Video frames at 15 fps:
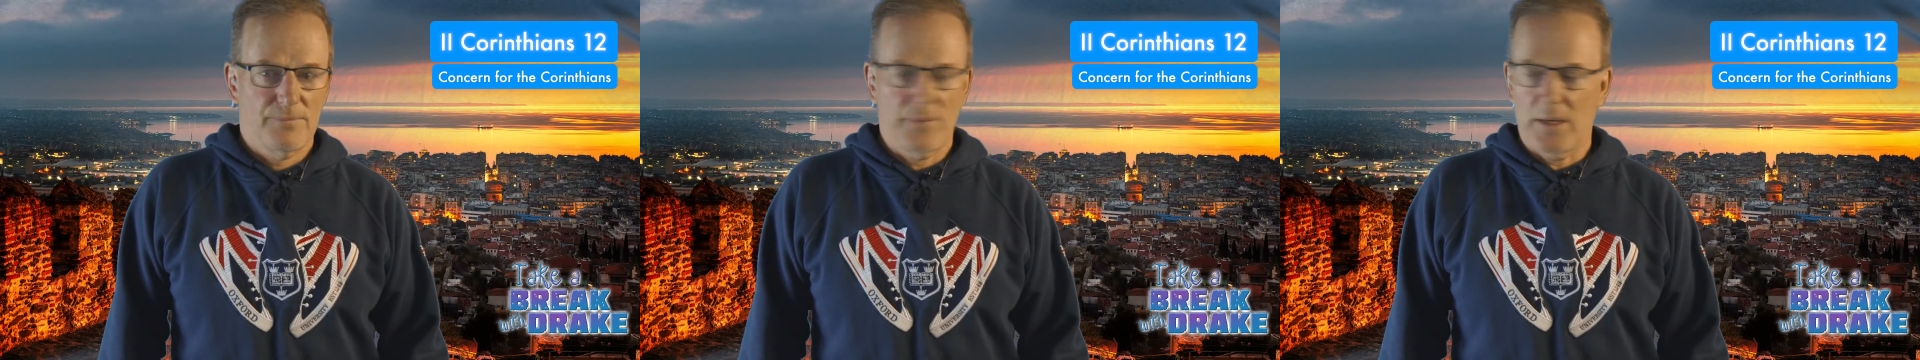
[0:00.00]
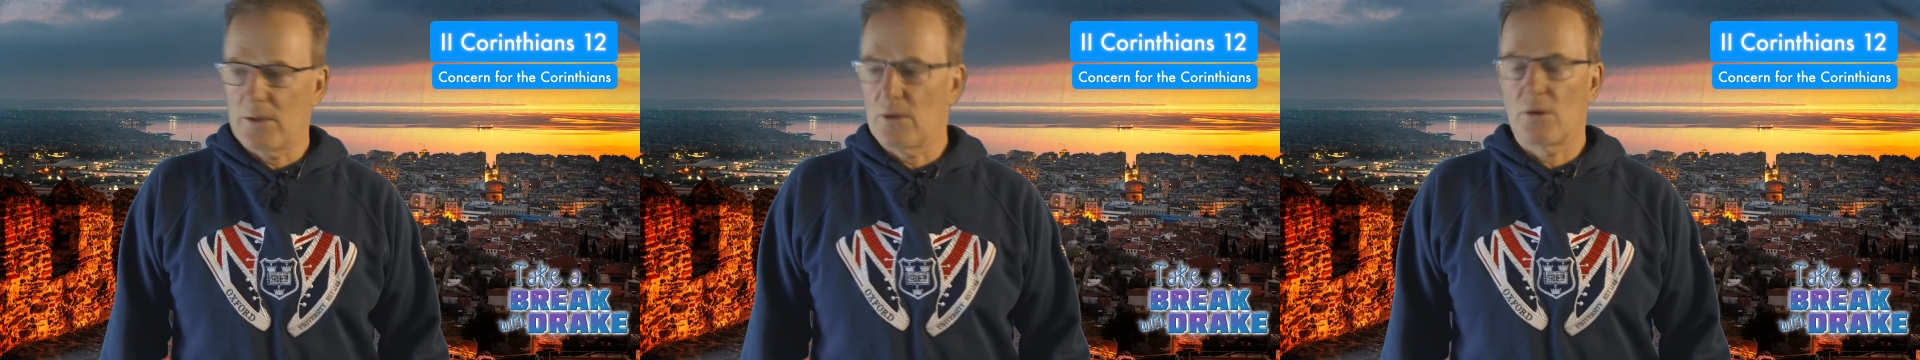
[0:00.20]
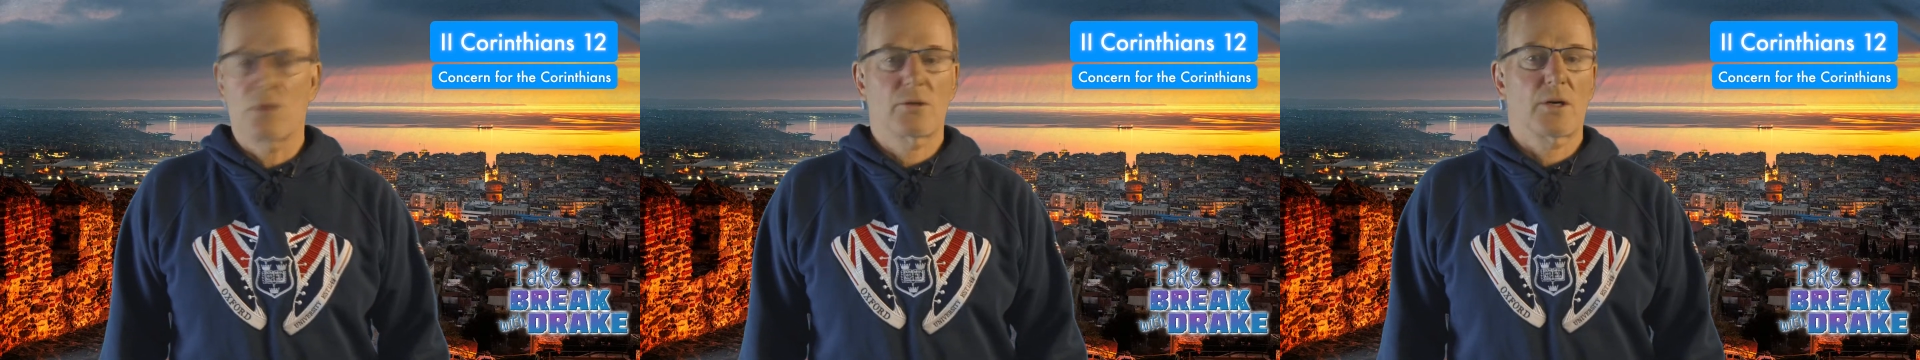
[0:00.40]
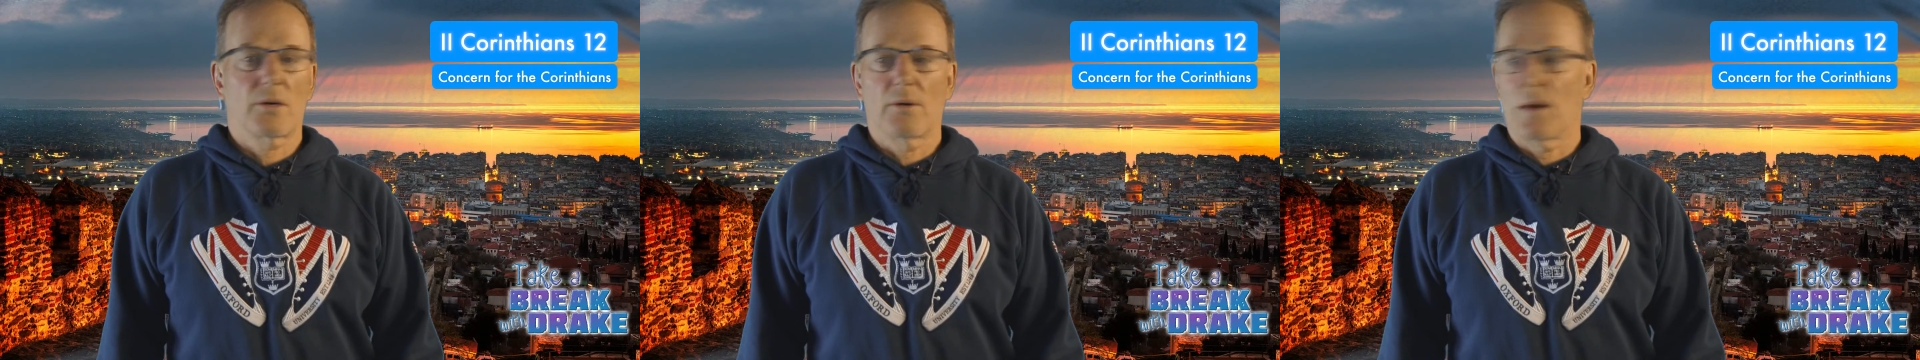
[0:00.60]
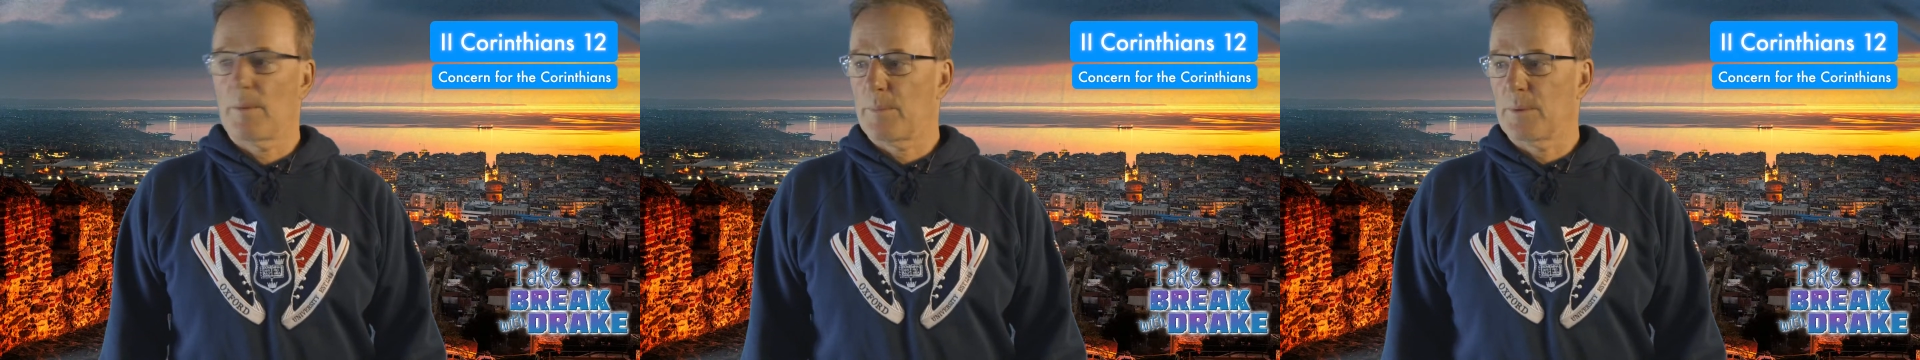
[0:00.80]
They don't
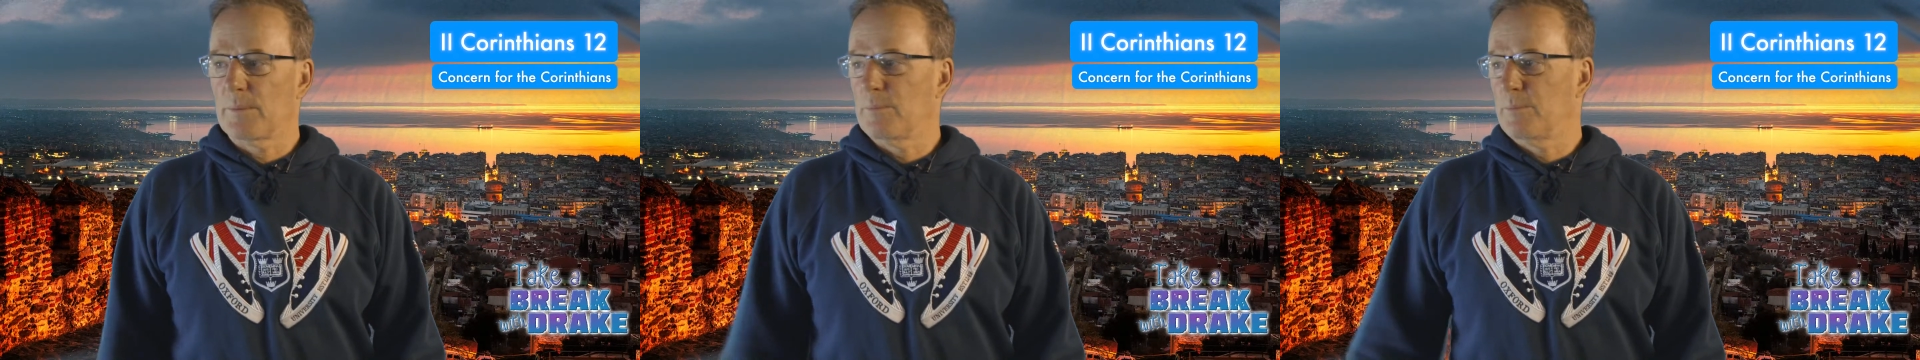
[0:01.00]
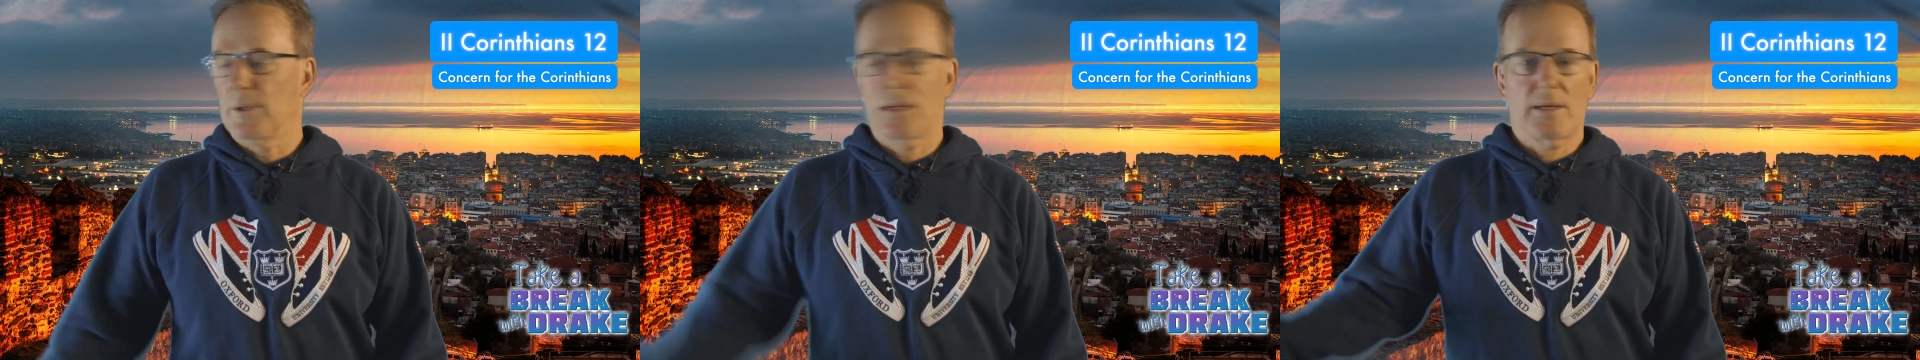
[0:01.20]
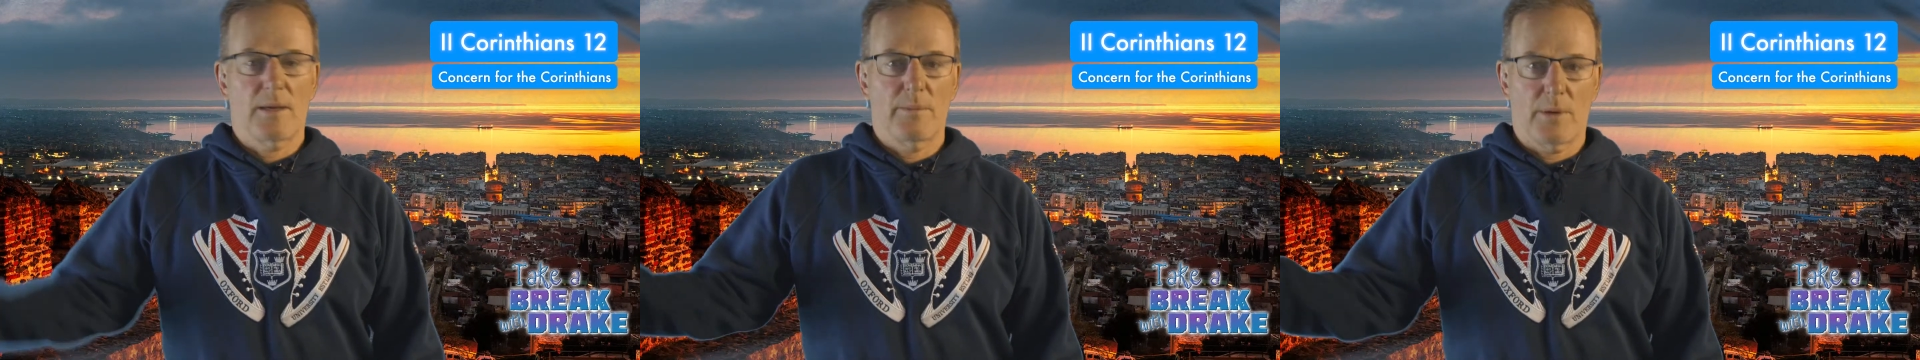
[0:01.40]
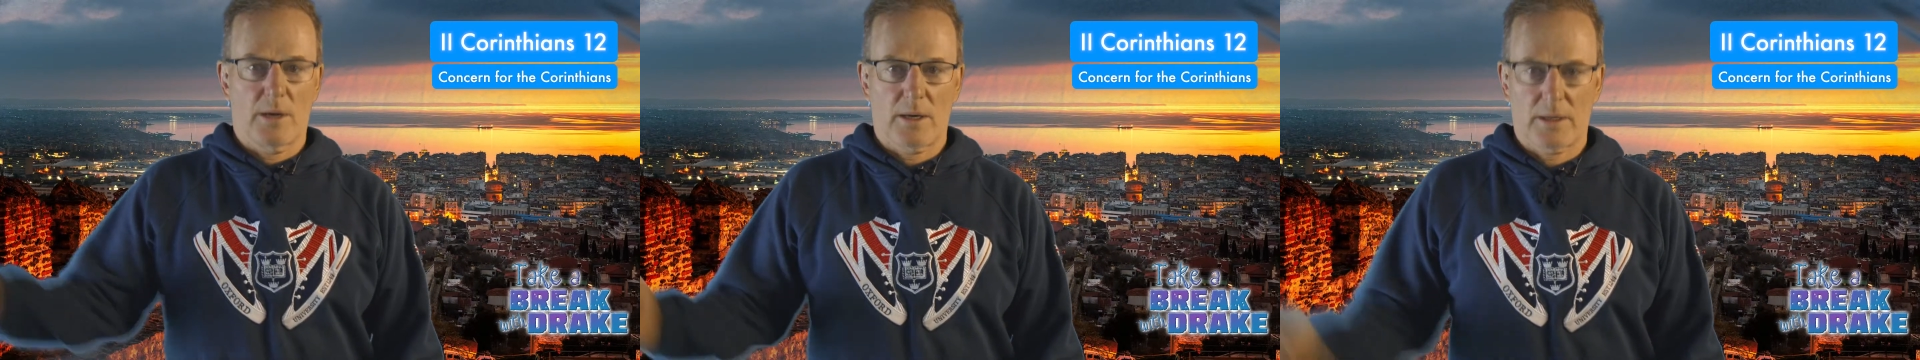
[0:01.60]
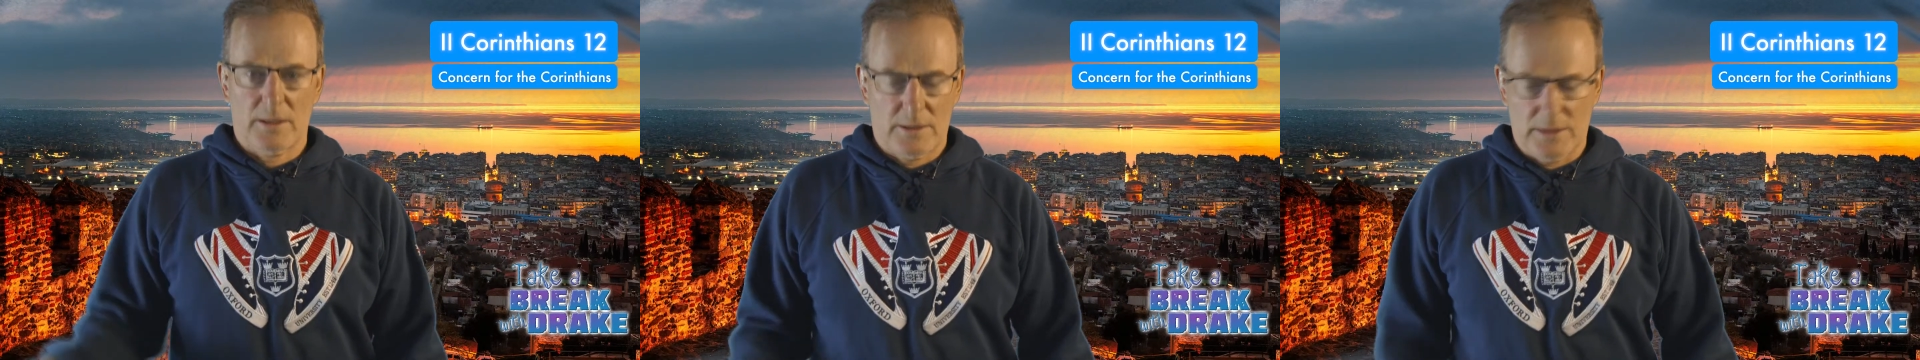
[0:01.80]
grow up and become
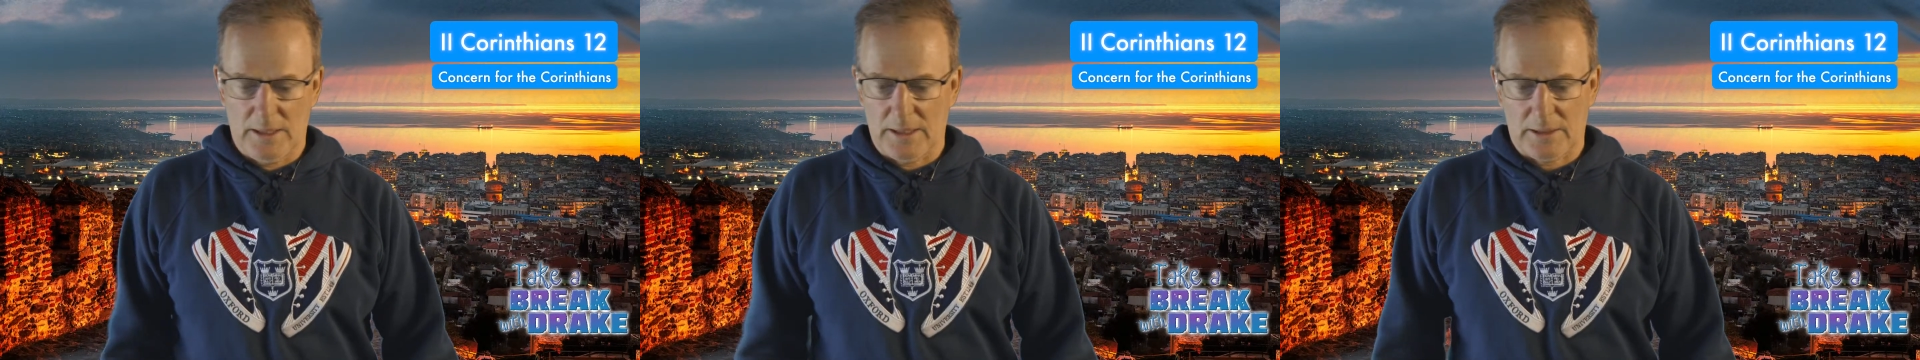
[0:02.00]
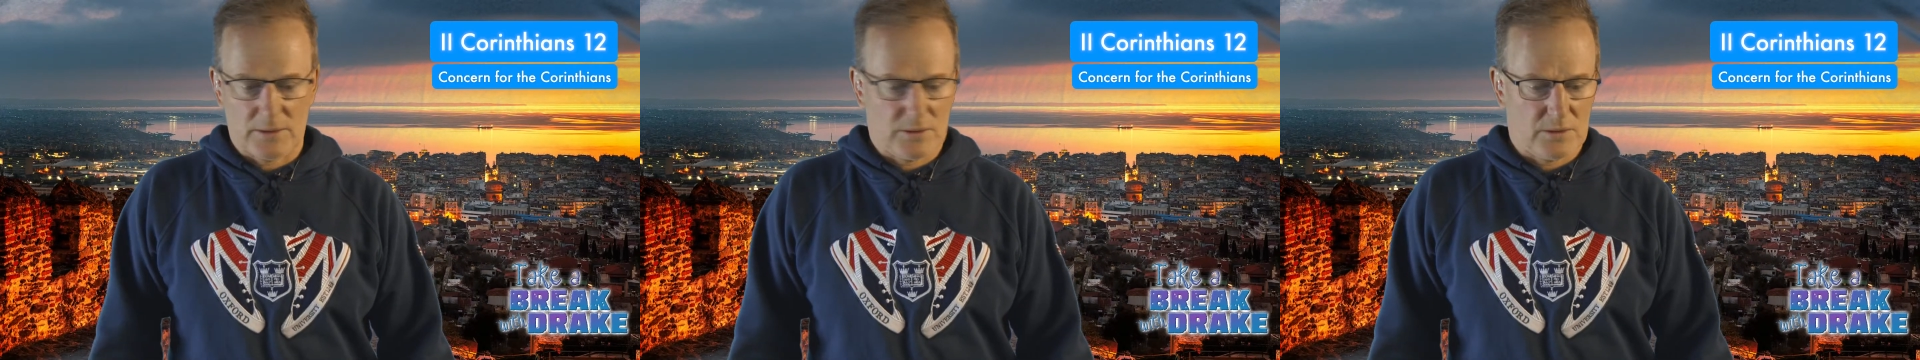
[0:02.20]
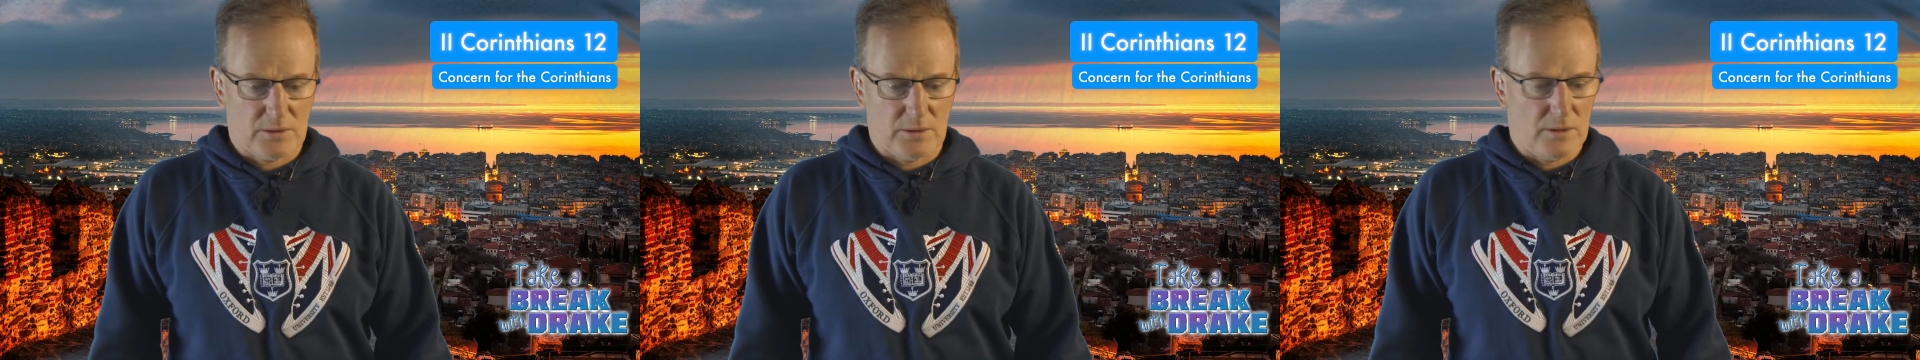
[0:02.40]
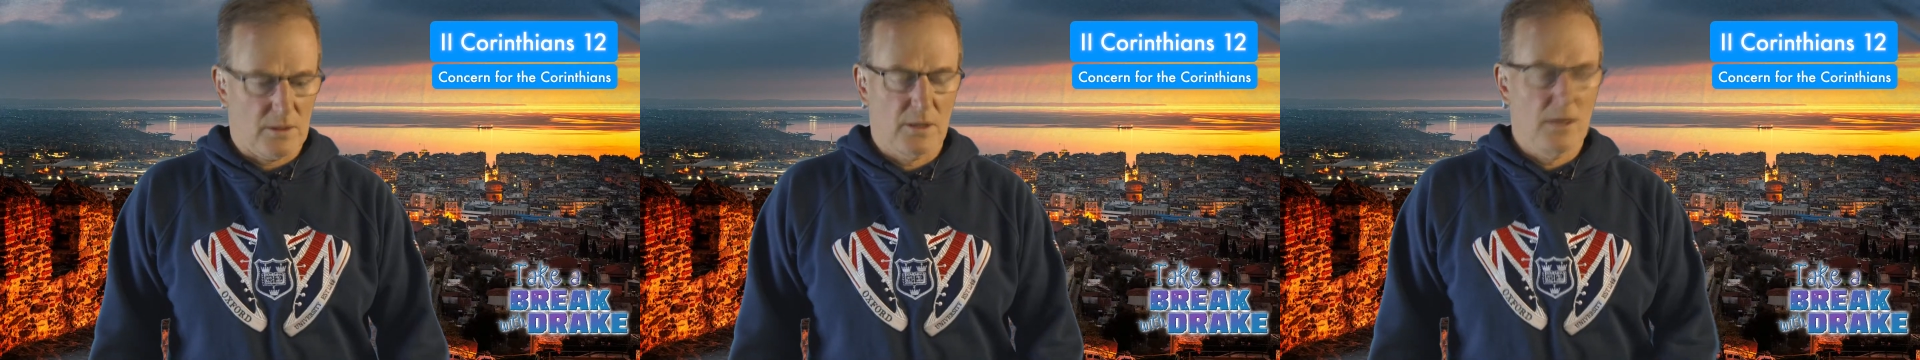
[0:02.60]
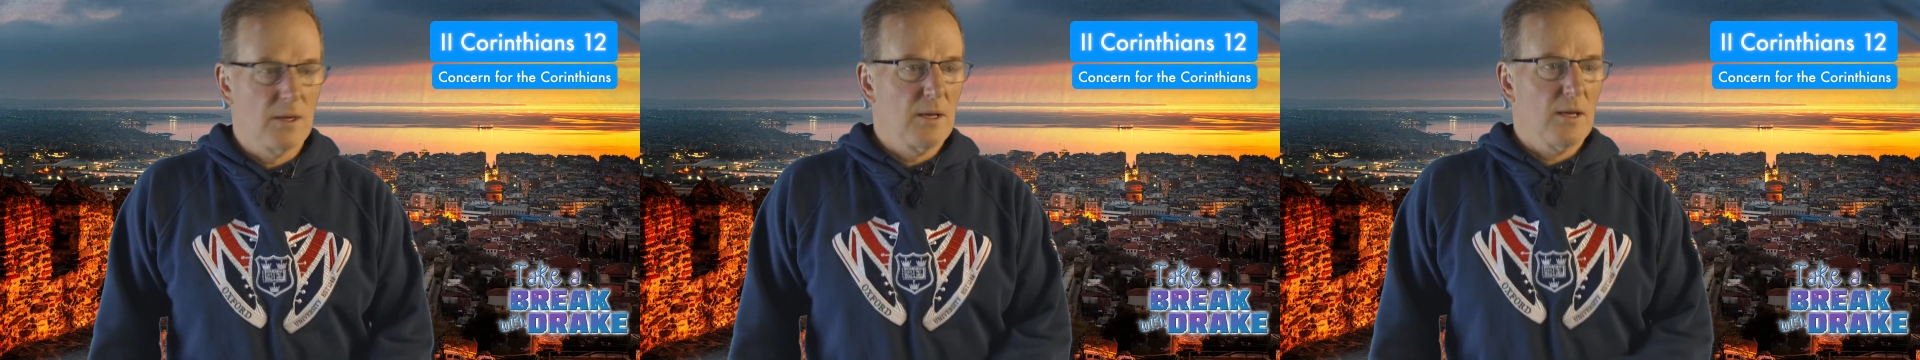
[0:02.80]
architects and